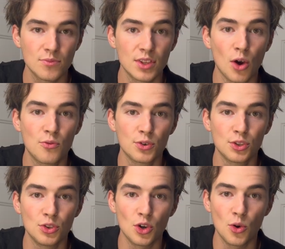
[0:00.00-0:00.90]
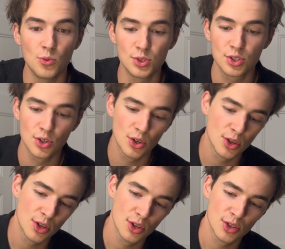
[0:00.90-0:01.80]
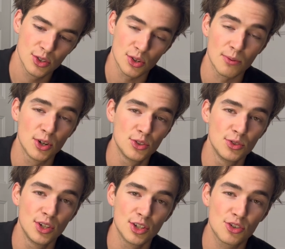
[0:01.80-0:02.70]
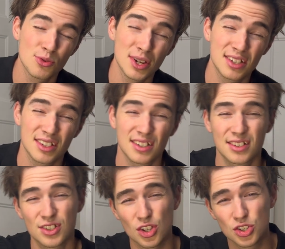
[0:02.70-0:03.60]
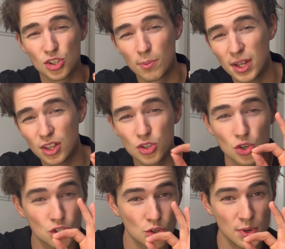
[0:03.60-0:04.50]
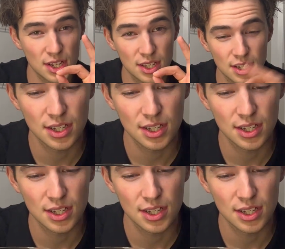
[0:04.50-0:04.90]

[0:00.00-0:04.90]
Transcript: Now for the nose. So I'm gonna do the trick, the sommelier trick.